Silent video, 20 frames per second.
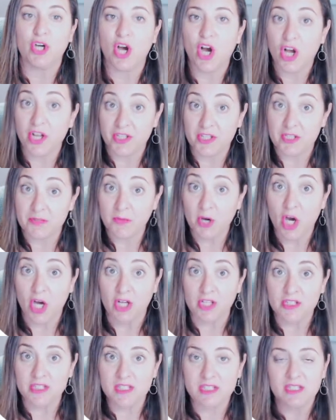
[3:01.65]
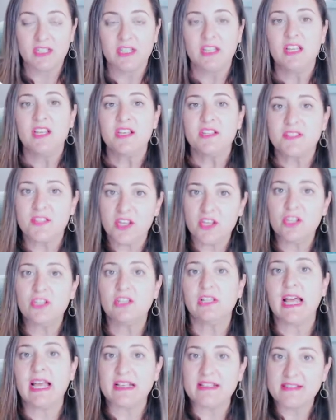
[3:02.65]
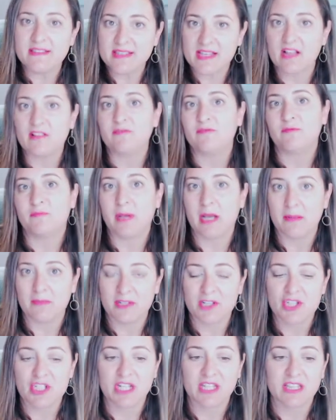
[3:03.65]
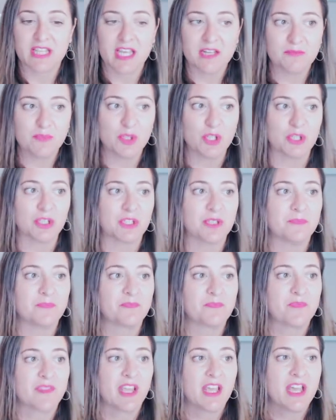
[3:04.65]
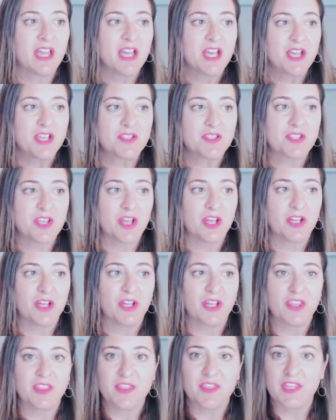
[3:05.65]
on demand. So you're like self publishing that book. So the